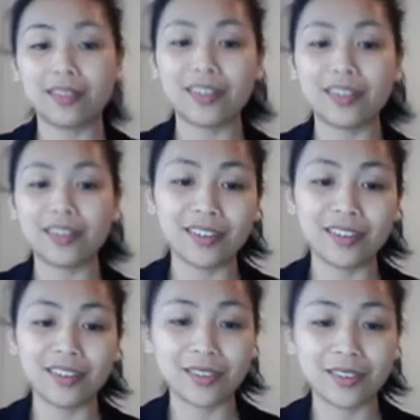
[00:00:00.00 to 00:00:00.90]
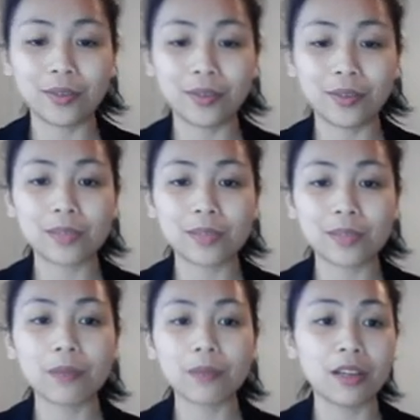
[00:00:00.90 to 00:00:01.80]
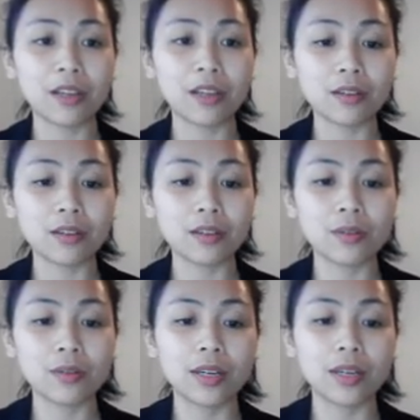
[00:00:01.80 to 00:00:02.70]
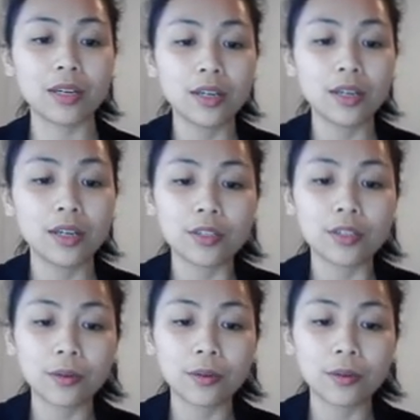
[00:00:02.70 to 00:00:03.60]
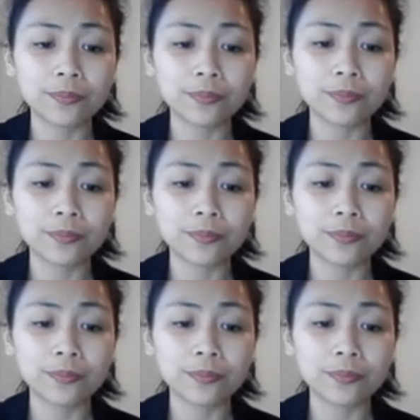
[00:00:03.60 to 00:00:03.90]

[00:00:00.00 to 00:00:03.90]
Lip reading: do this problem a lot, right? So